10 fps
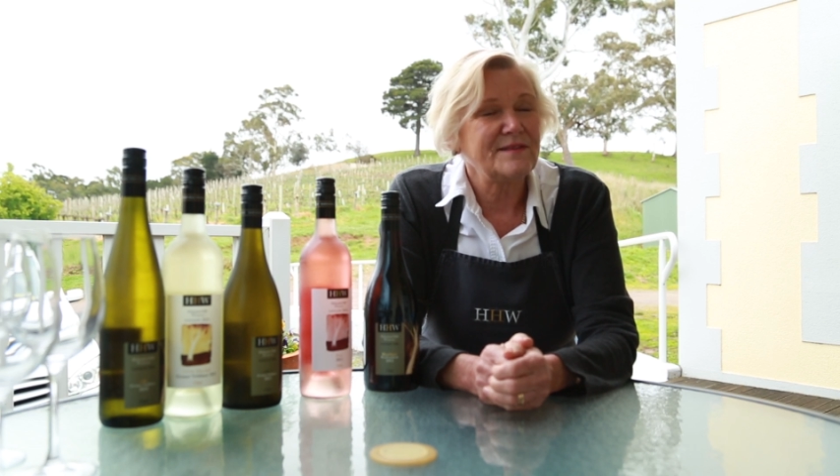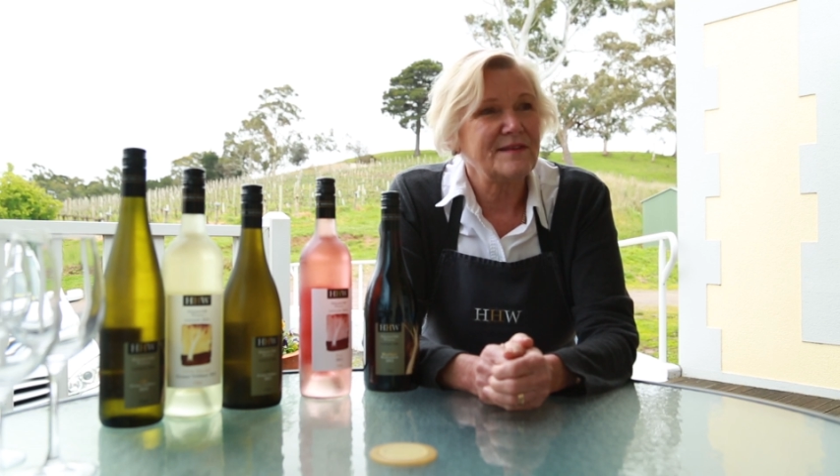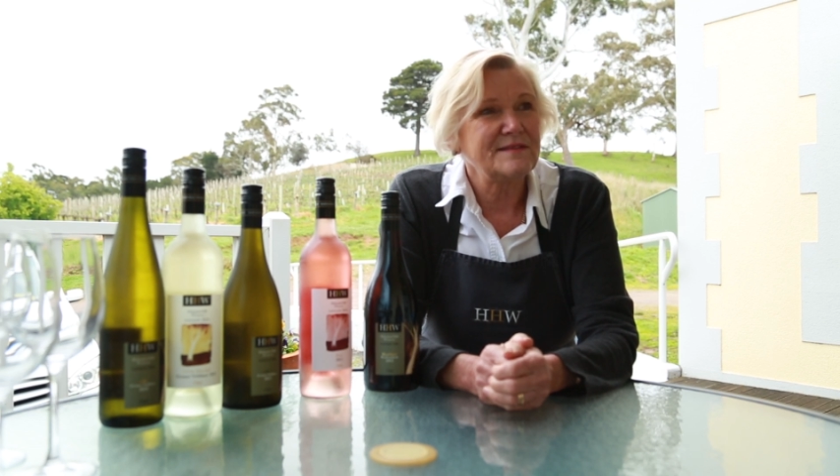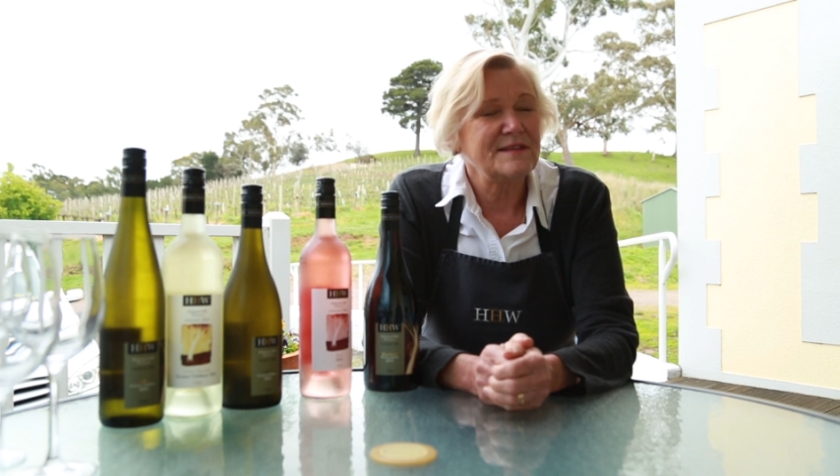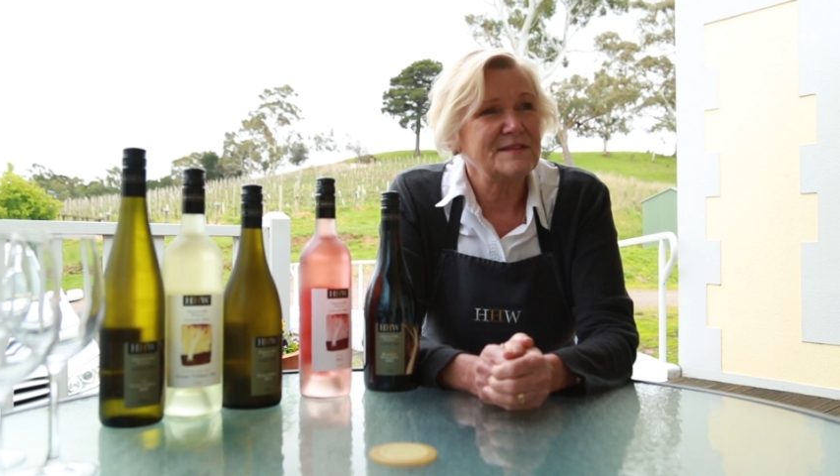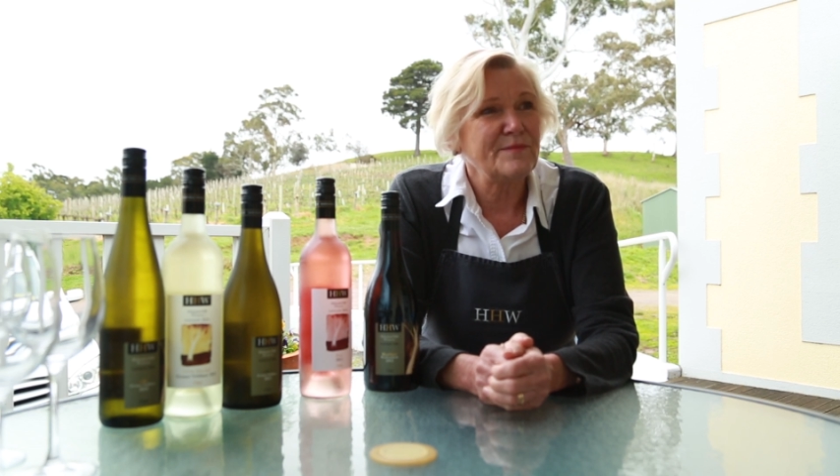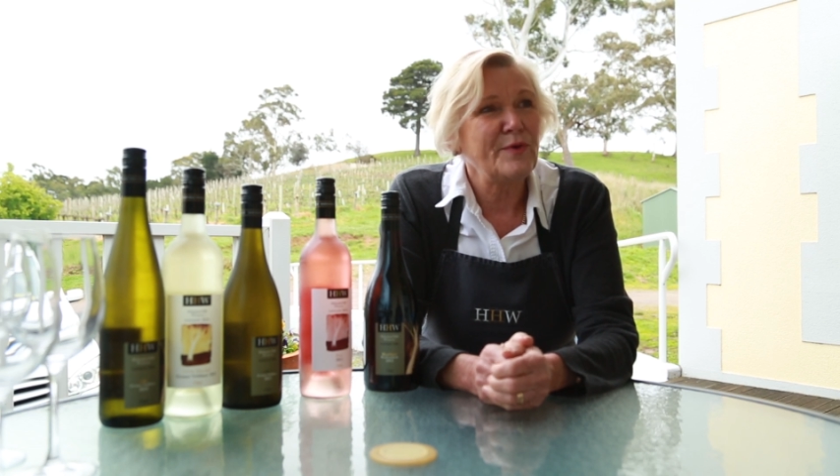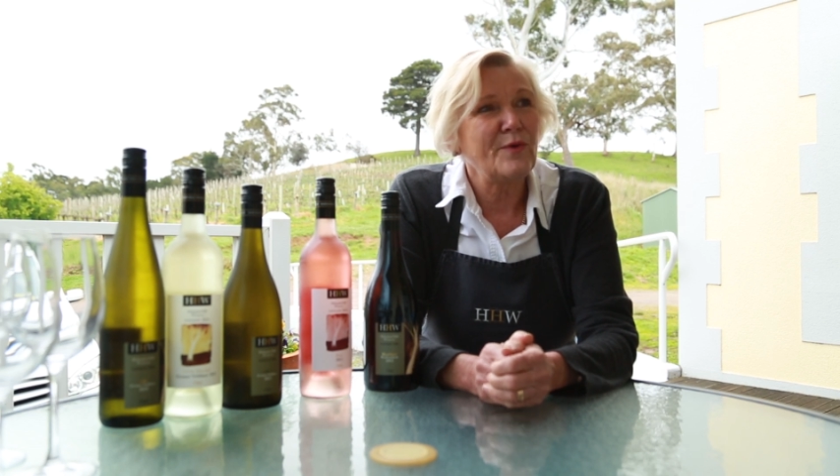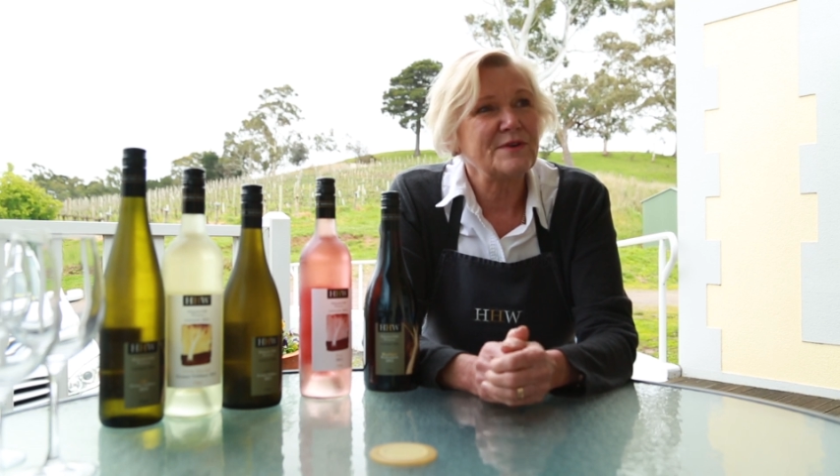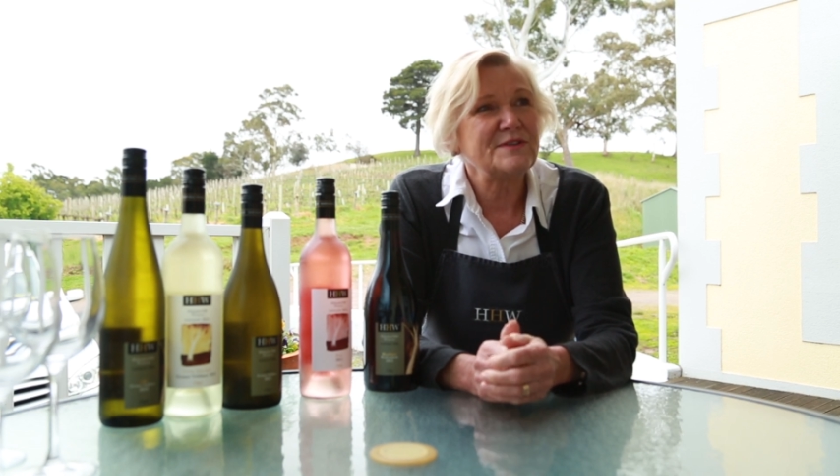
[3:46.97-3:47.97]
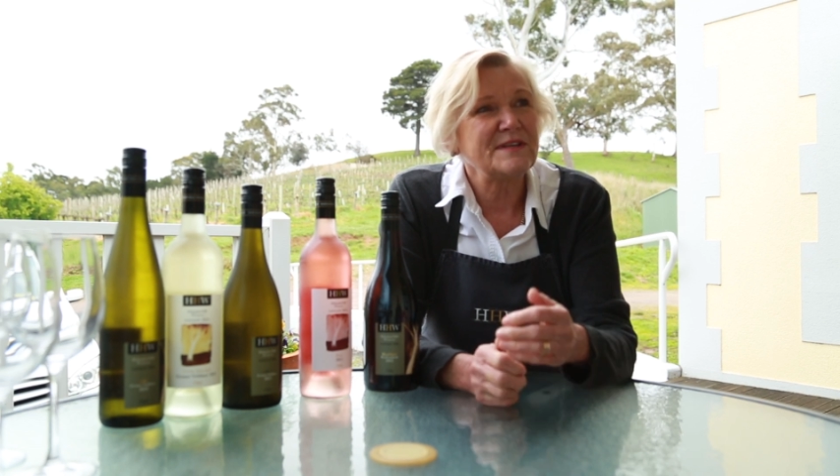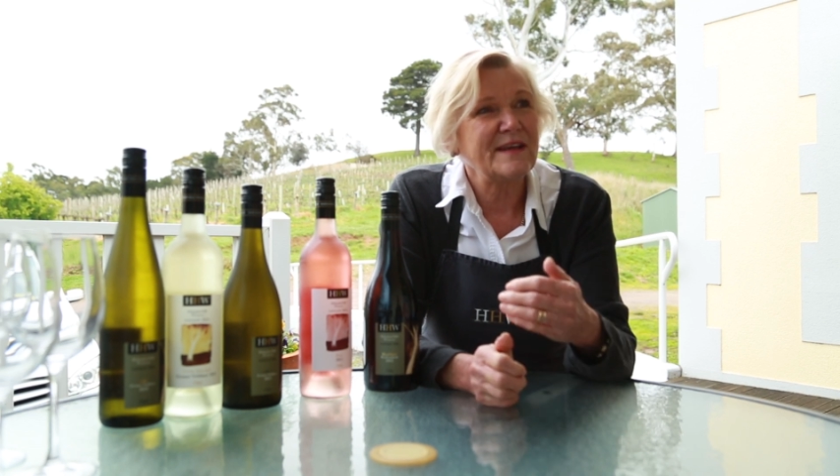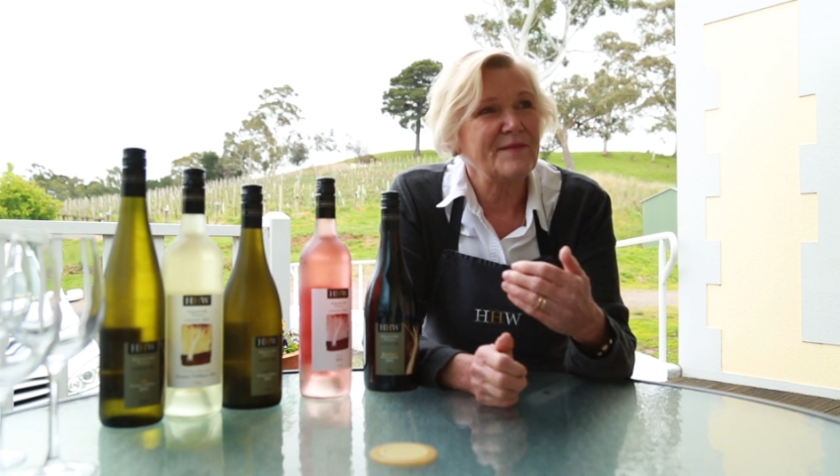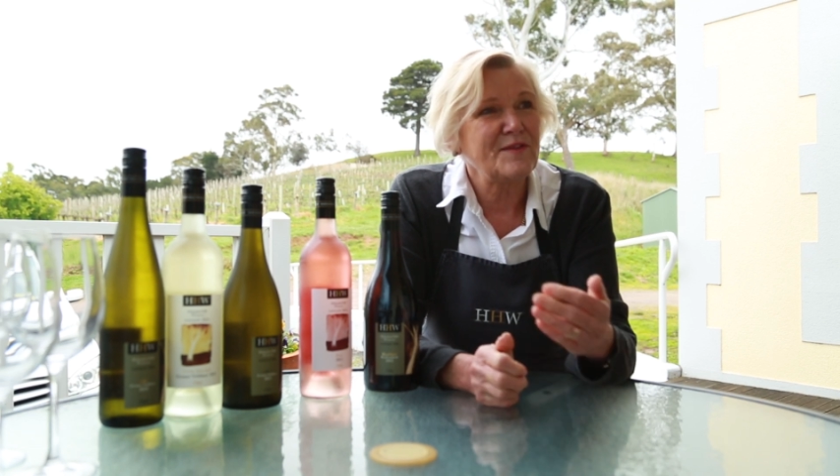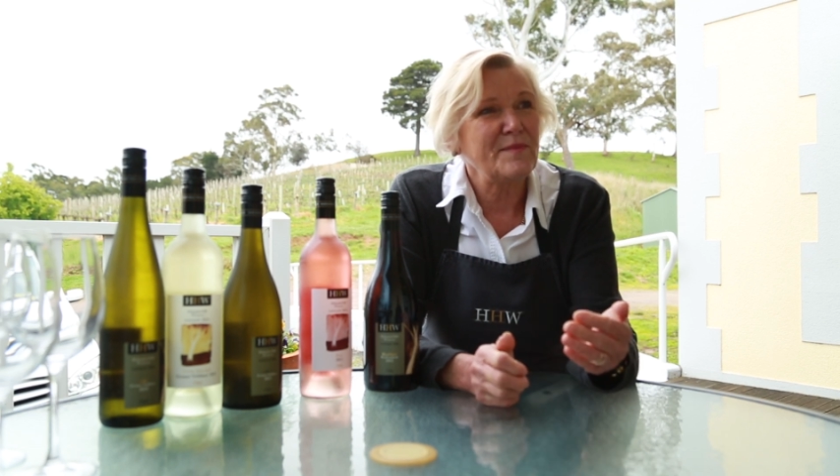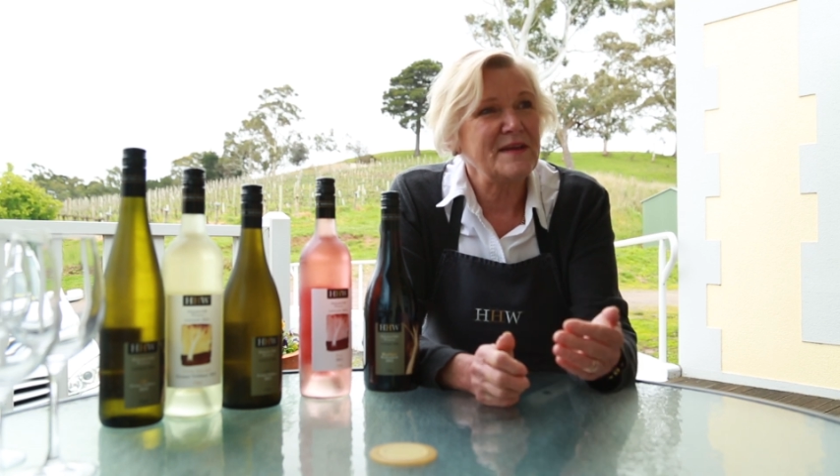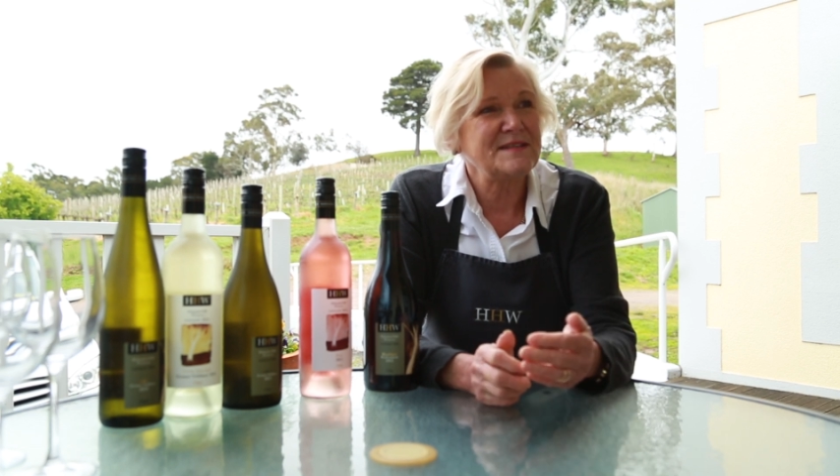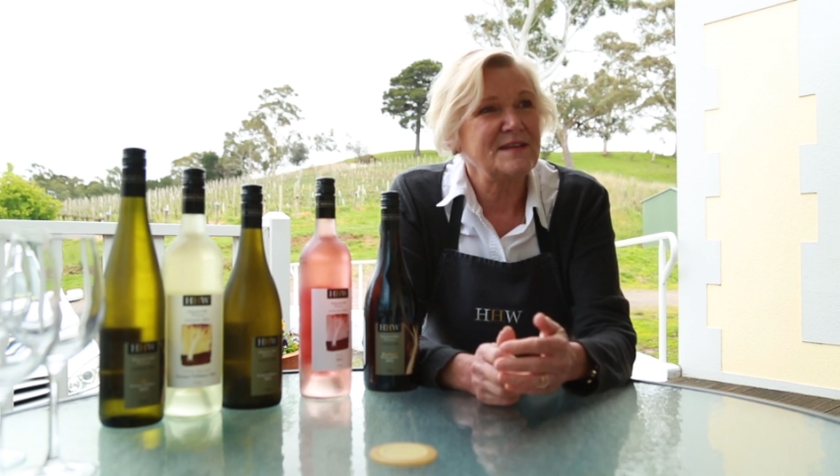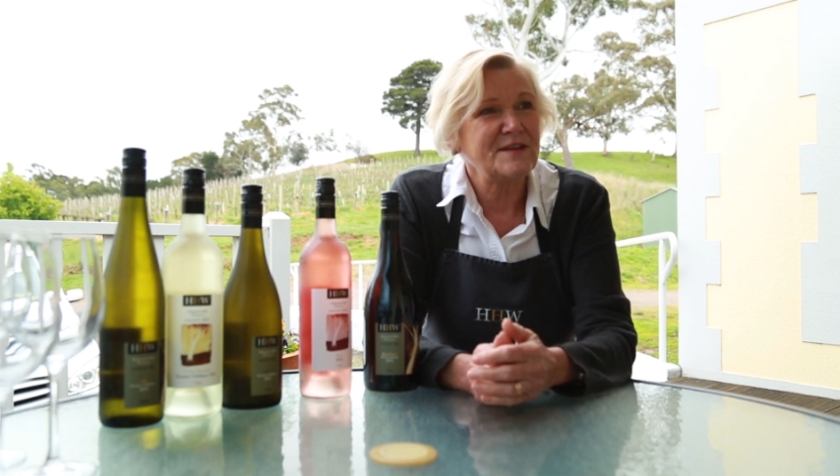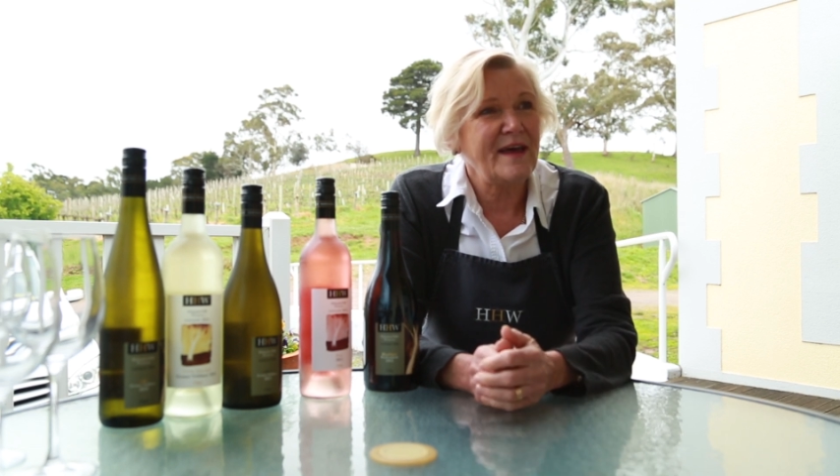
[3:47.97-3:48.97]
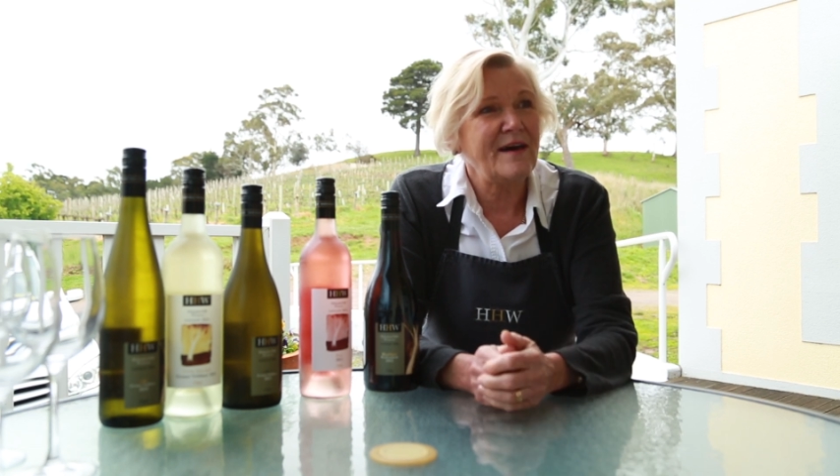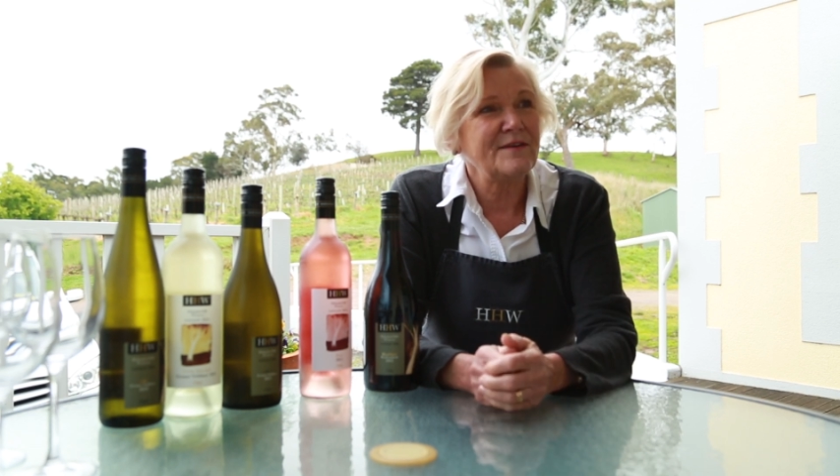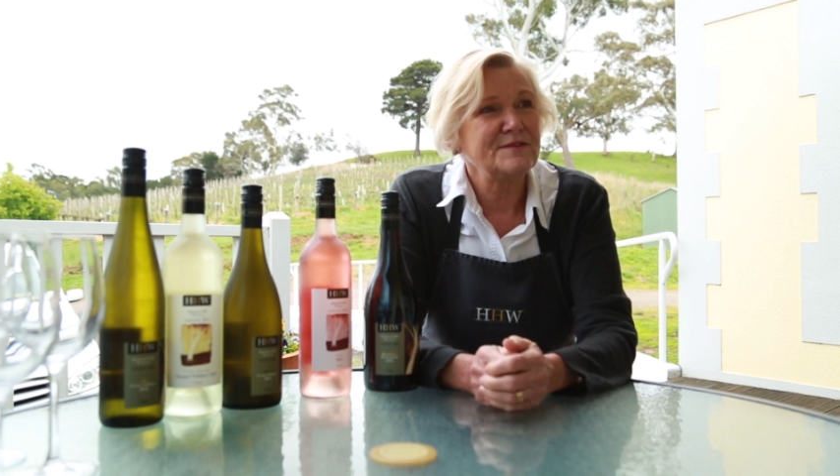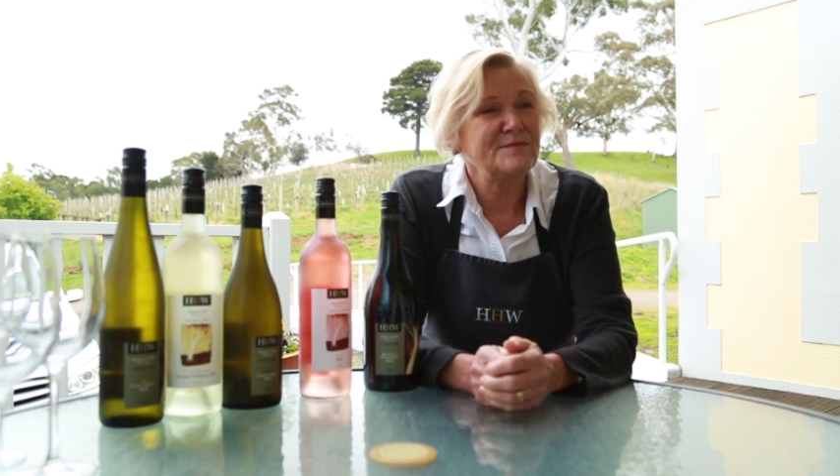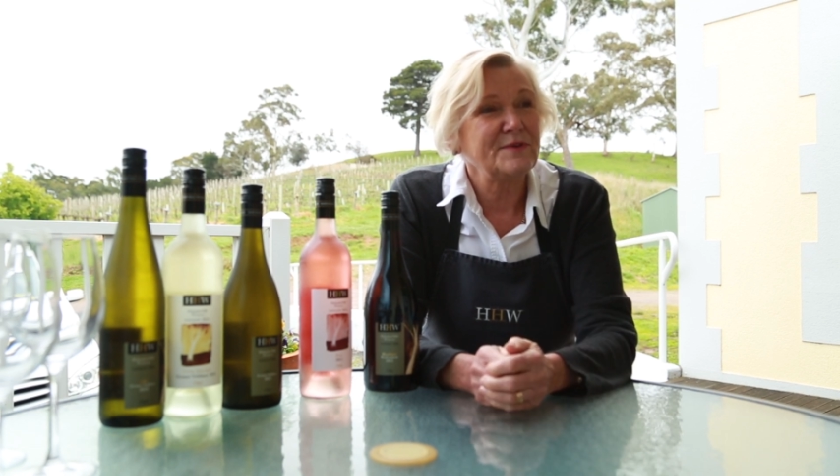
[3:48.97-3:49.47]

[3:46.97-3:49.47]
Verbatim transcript: that it's important to get the message out